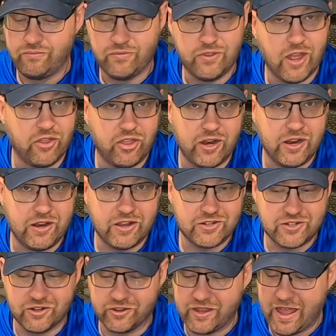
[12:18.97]
Nothing
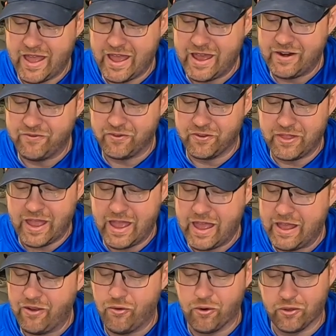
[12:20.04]
additional to add for
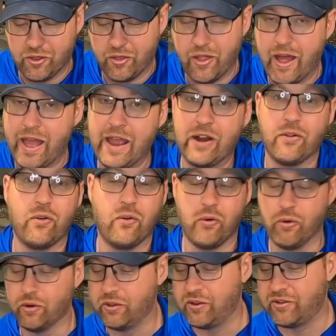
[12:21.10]
that, or the line,
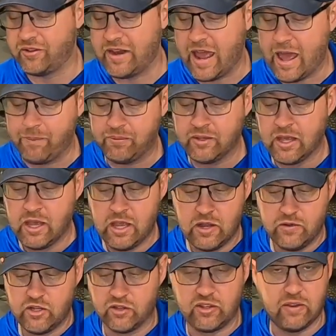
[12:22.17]
or the snaps.
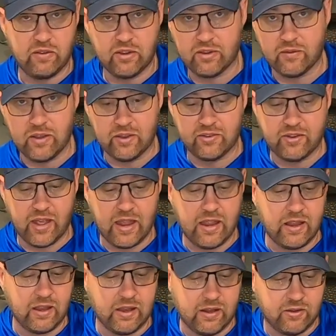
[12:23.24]
Just giving you some insight
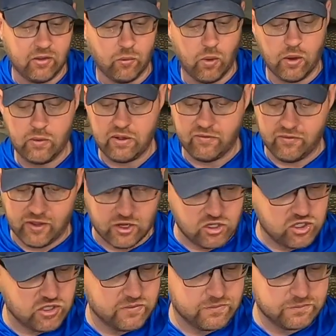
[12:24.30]
into what we fish.